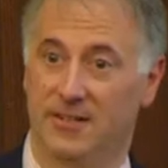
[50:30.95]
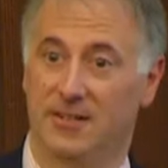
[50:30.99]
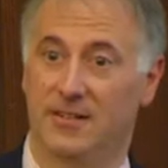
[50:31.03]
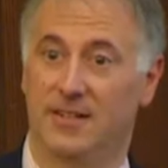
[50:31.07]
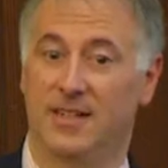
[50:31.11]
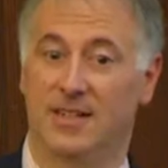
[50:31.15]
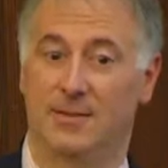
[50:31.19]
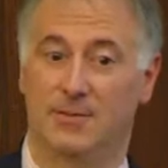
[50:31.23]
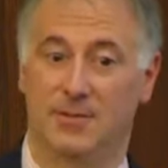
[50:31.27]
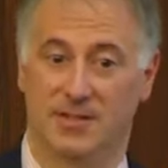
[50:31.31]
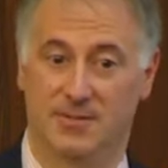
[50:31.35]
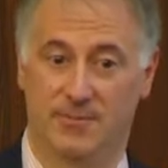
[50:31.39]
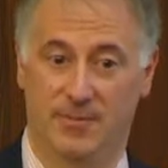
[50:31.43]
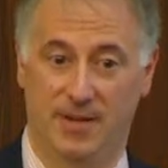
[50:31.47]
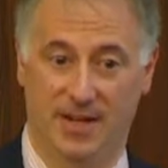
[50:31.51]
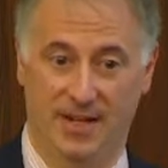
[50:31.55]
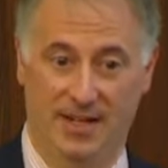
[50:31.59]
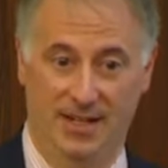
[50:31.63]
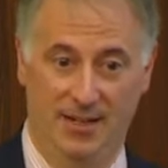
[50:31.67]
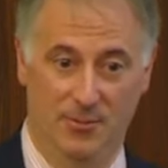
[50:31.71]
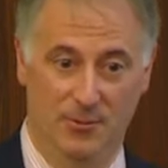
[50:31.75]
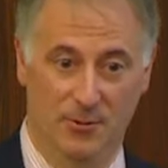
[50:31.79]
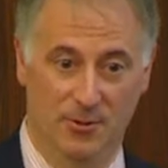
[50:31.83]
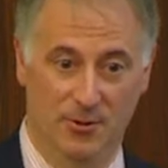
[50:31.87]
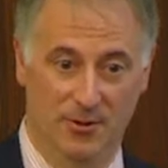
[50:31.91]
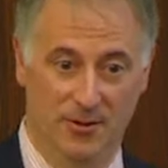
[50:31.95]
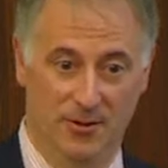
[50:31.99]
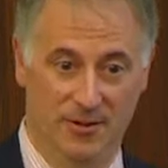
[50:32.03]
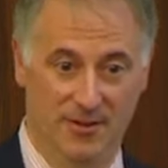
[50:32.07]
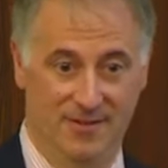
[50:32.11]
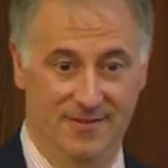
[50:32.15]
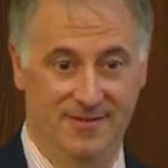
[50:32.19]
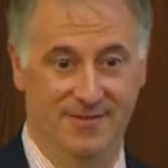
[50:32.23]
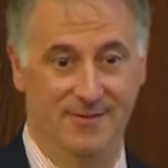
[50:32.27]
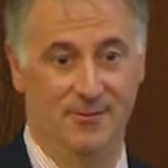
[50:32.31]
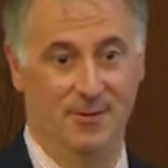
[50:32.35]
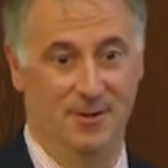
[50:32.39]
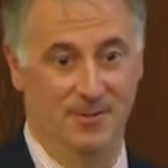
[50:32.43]
Her name is Maggie
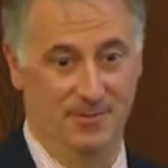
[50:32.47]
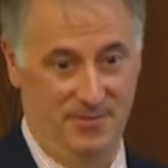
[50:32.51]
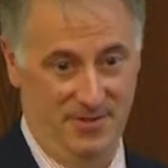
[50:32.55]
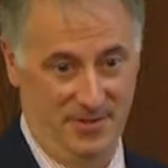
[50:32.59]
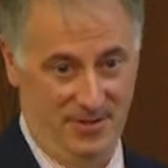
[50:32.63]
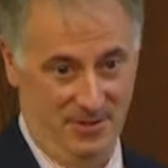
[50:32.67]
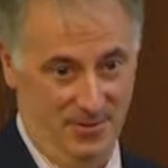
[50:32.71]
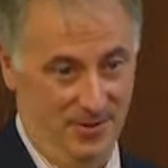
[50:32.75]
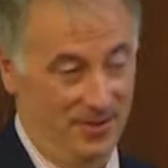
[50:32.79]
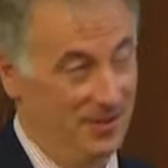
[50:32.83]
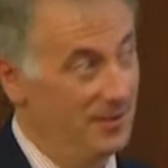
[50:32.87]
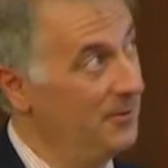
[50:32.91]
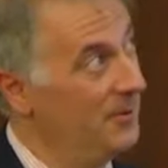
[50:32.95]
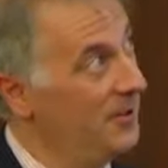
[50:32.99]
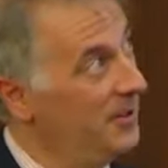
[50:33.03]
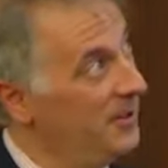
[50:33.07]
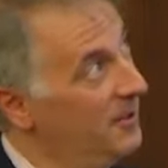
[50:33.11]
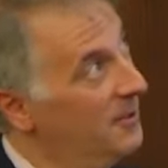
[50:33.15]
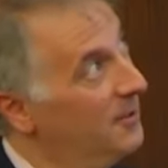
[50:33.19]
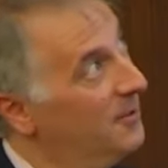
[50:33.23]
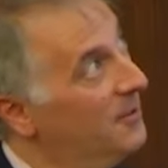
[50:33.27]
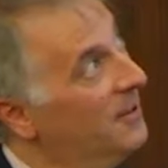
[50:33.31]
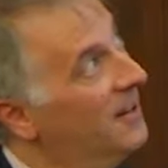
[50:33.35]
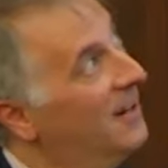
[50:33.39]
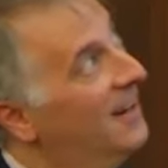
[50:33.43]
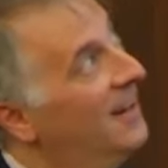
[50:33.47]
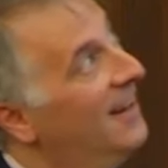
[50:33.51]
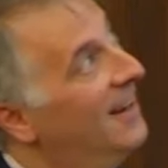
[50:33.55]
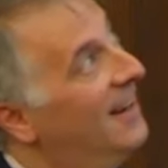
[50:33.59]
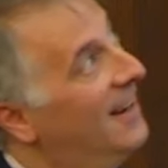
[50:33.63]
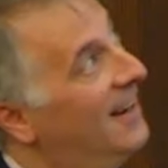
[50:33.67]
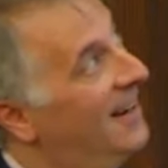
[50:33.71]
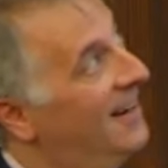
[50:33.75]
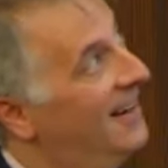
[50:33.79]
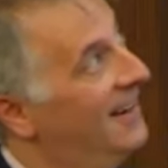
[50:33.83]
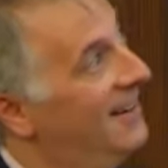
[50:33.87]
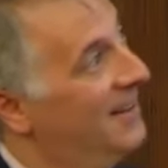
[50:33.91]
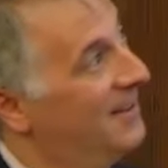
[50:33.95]
Worthen, who I'm showing you here,
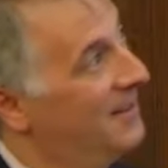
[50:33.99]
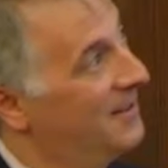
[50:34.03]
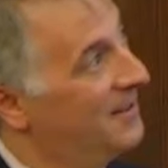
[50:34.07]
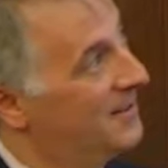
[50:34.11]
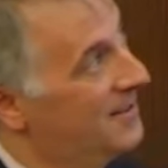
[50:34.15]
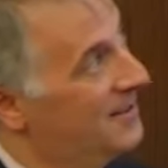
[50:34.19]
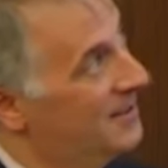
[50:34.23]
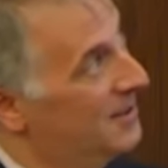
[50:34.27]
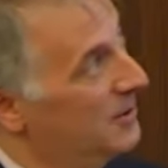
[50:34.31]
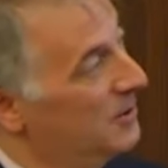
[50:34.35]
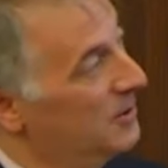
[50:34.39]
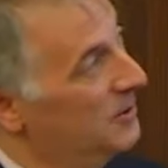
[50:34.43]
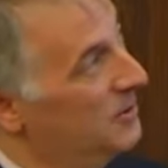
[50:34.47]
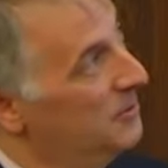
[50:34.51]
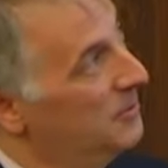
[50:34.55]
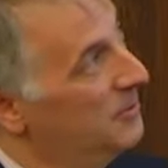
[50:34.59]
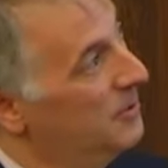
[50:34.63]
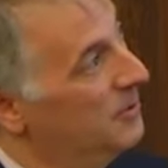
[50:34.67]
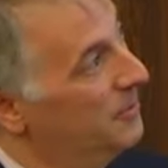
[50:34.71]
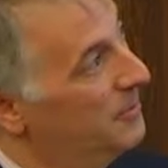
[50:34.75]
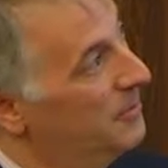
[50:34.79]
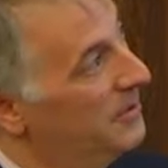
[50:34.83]
uh, and I'll show you her